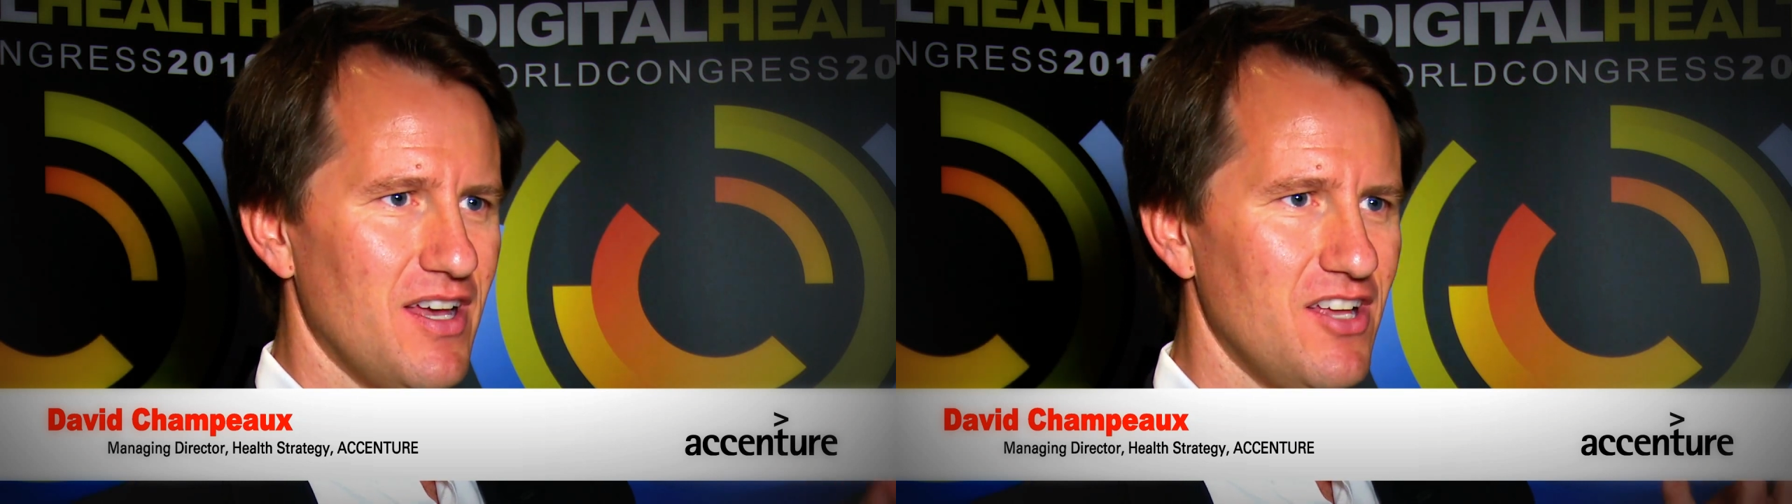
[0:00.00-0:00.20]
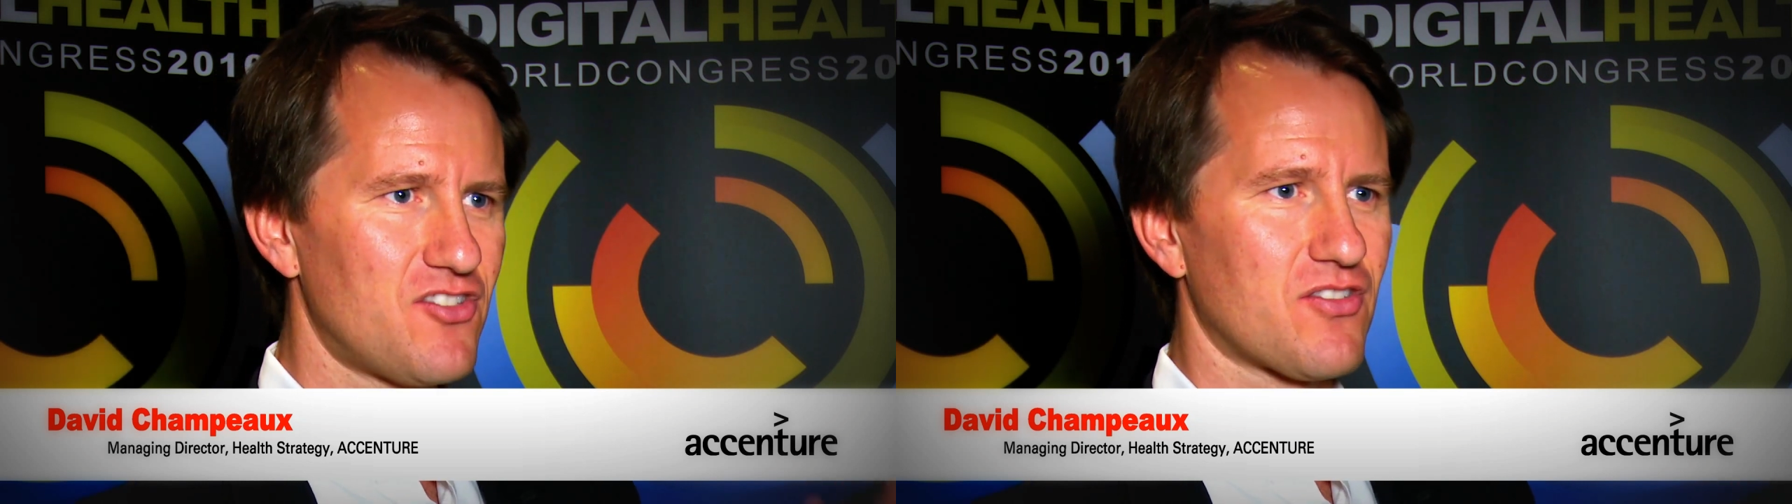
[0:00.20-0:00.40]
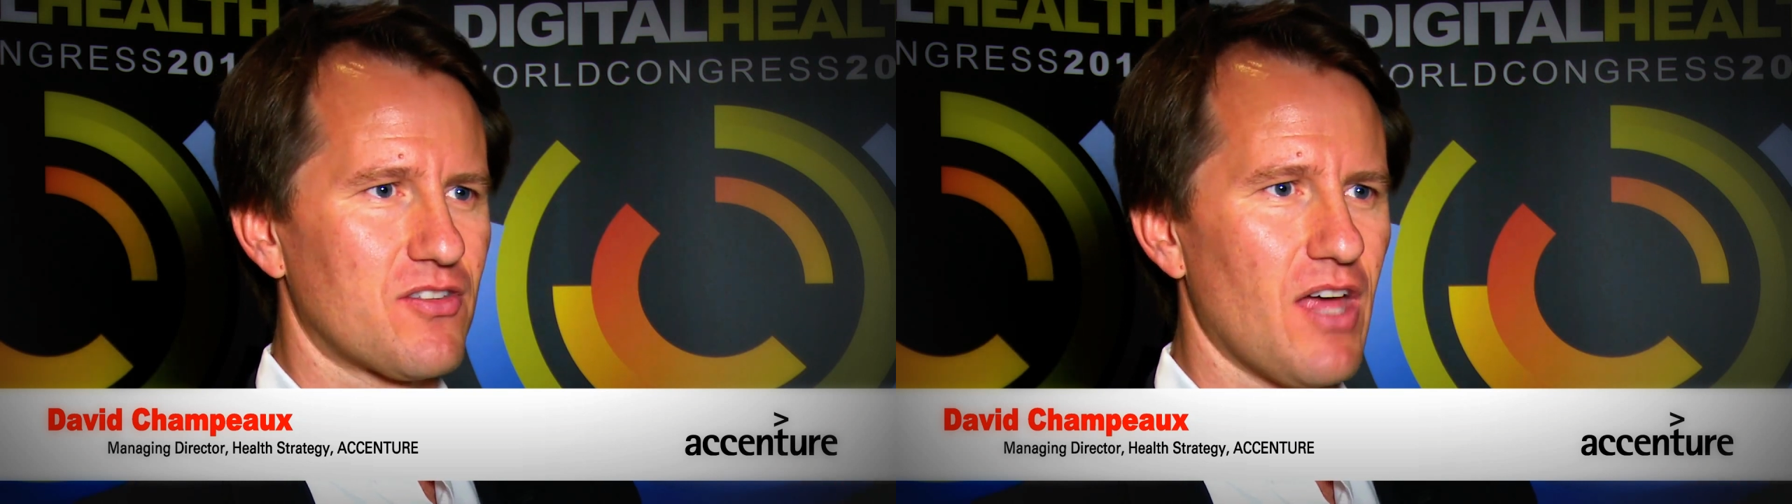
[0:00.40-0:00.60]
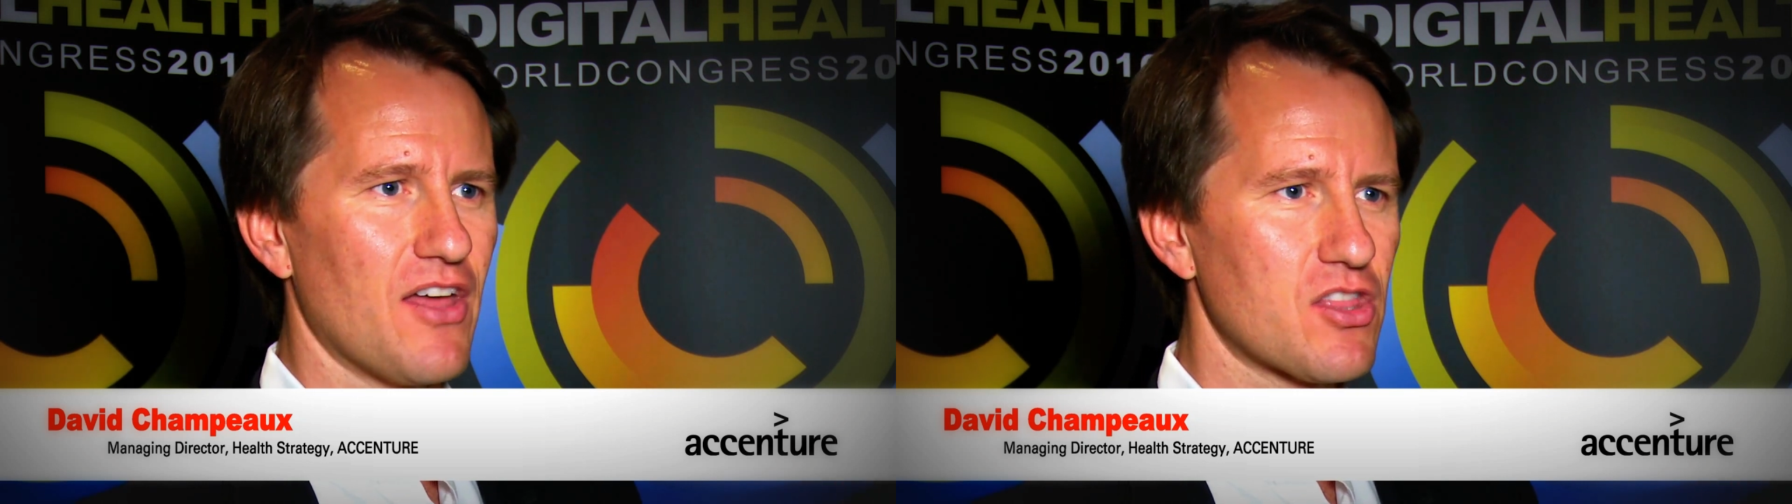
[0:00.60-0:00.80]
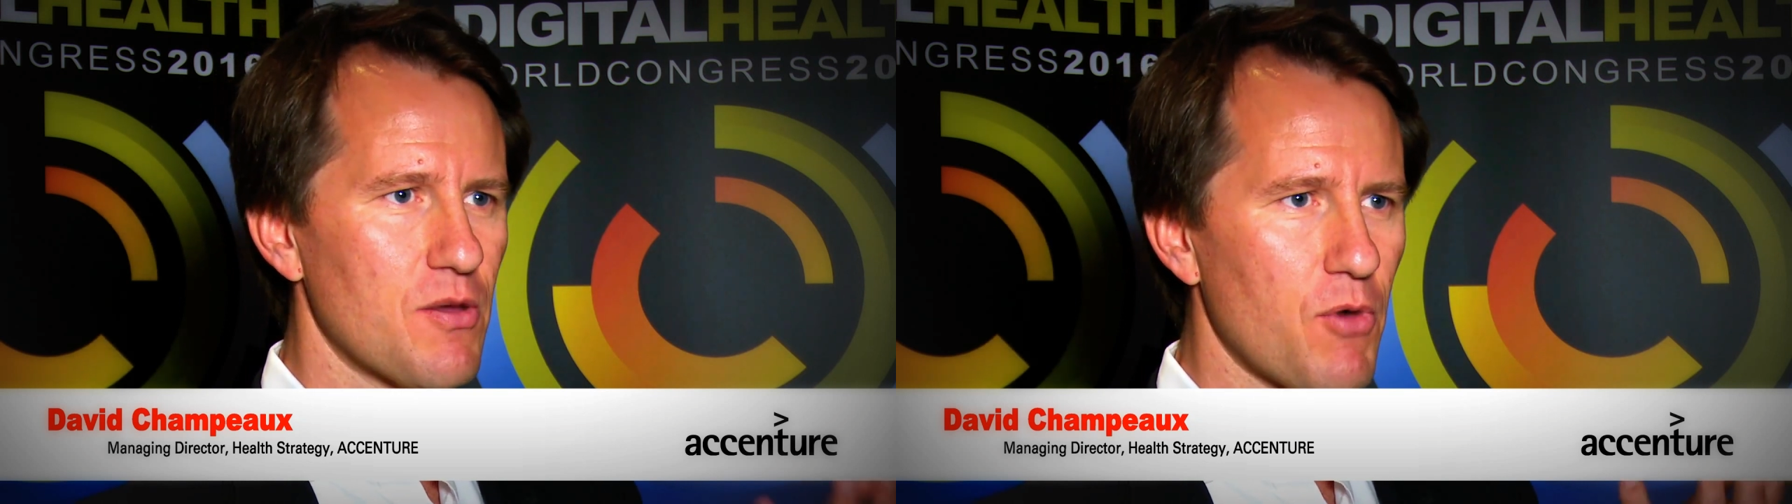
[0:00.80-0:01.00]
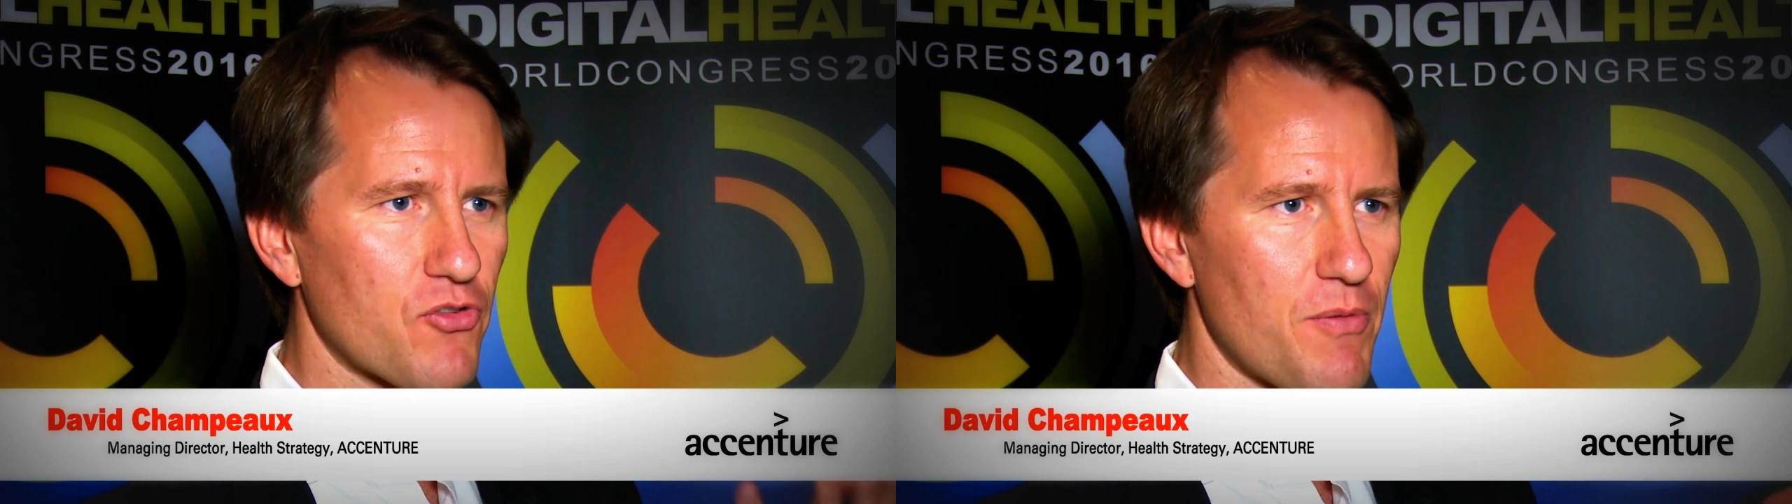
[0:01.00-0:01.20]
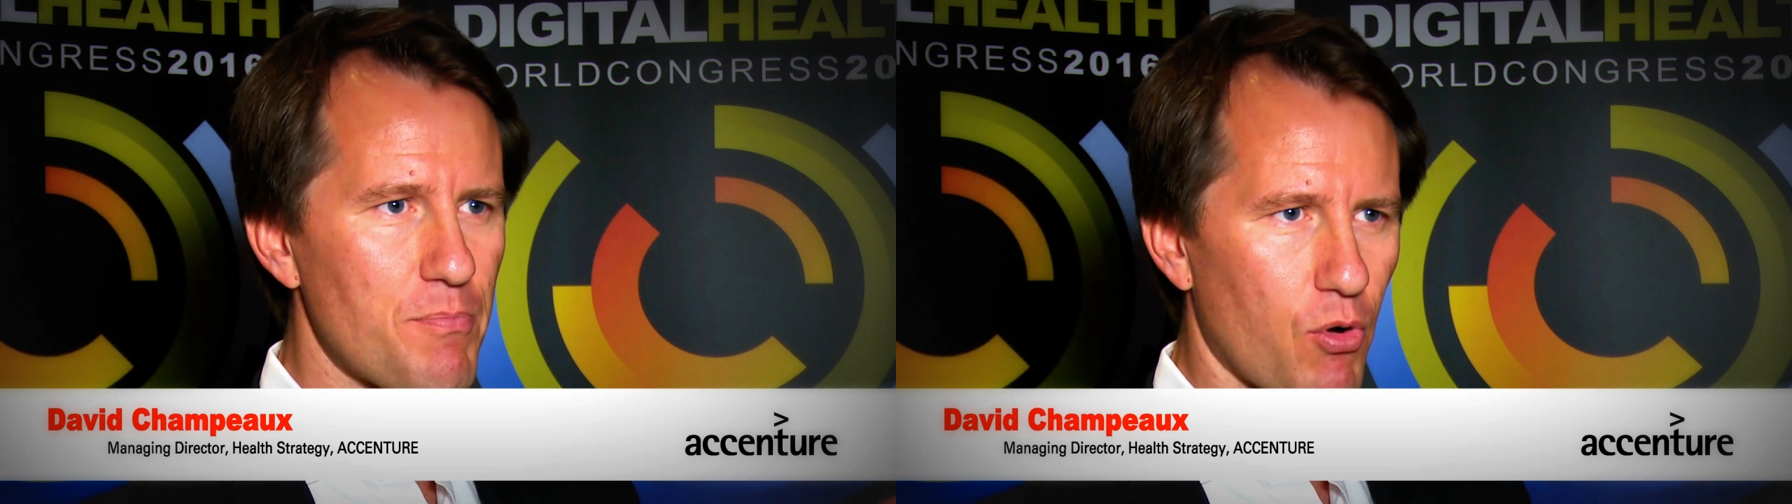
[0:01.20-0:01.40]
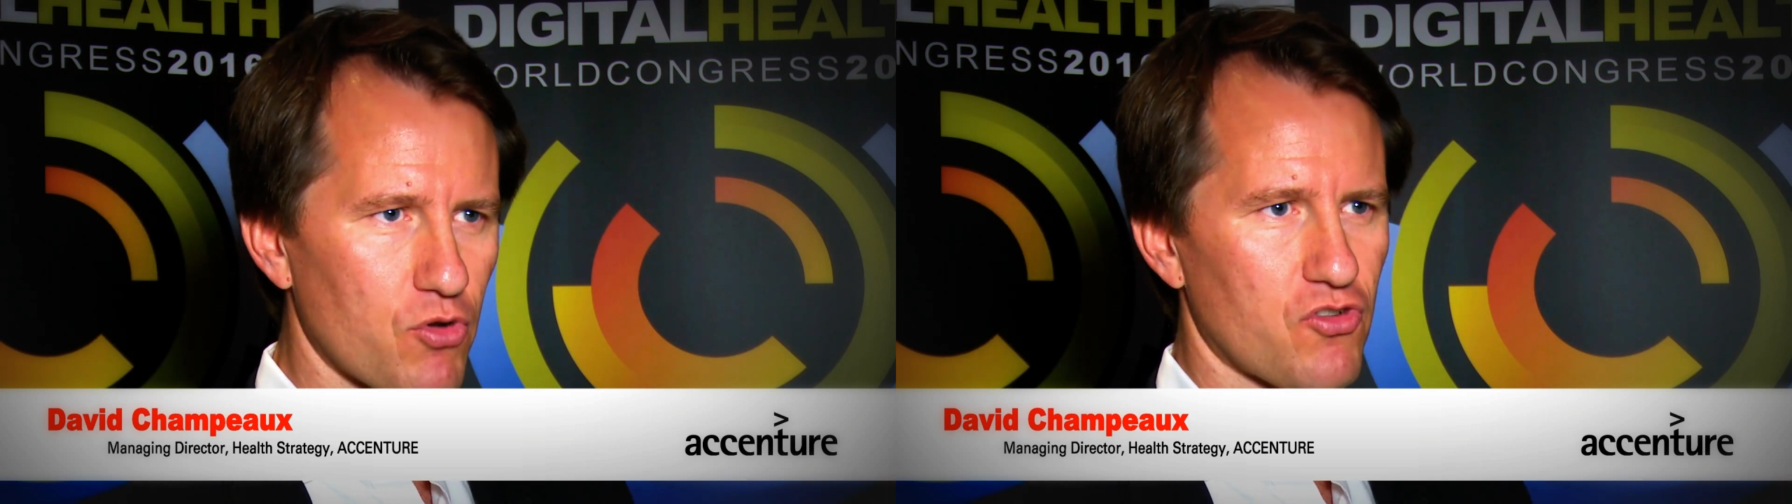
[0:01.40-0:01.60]
It's, I think the most
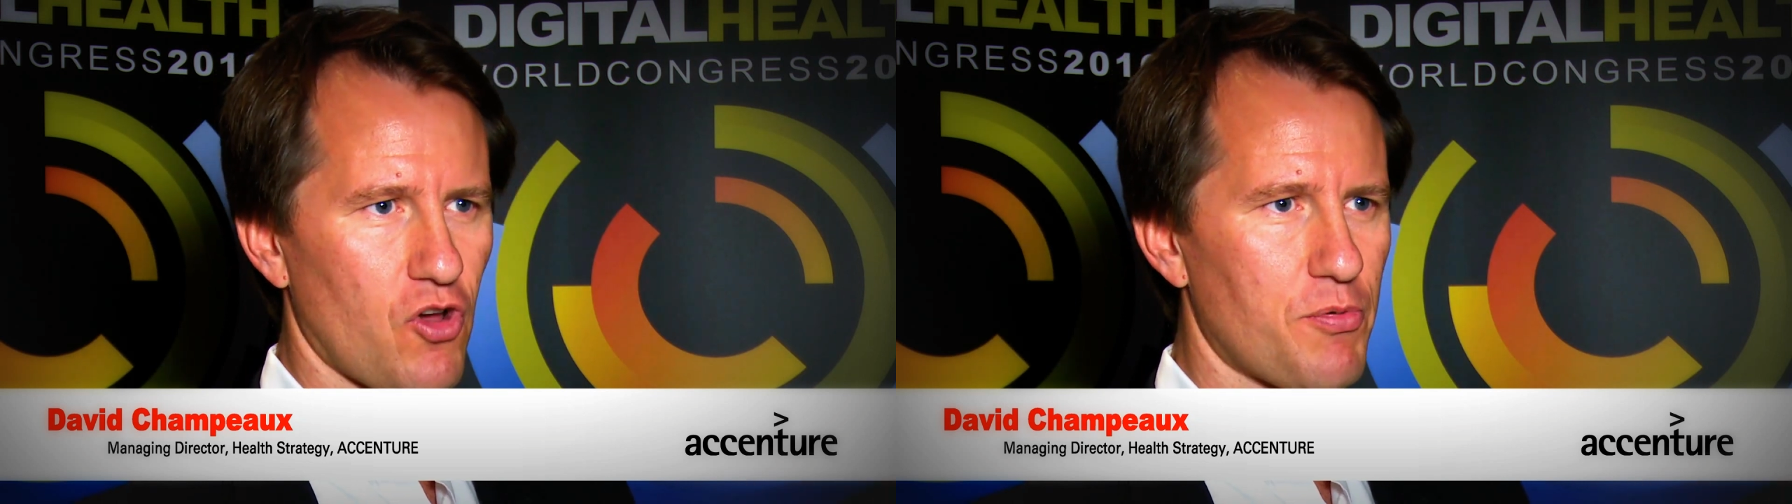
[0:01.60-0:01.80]
important